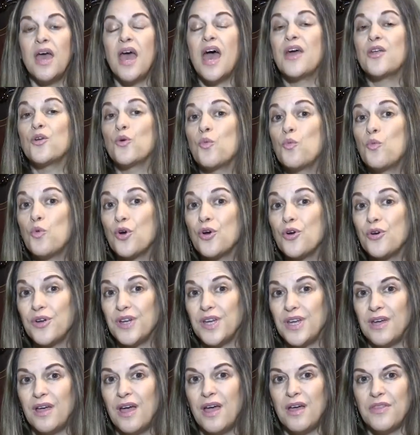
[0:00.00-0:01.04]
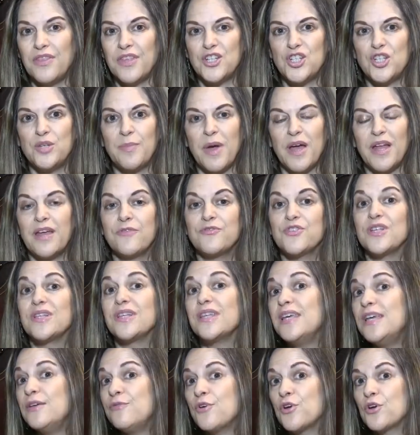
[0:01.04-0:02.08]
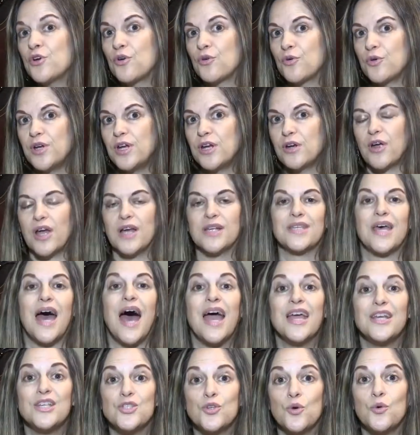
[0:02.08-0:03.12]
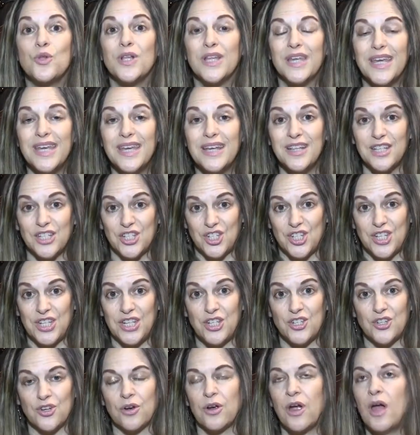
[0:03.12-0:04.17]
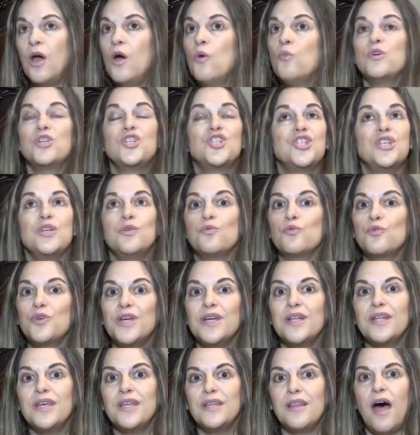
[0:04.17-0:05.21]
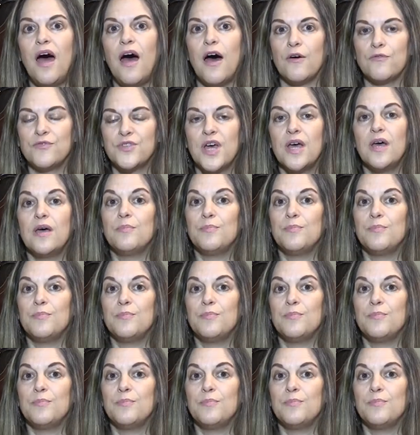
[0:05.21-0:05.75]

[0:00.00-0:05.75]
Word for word: and her worry that she might have to leave her career as a high school English teacher, which she really loved,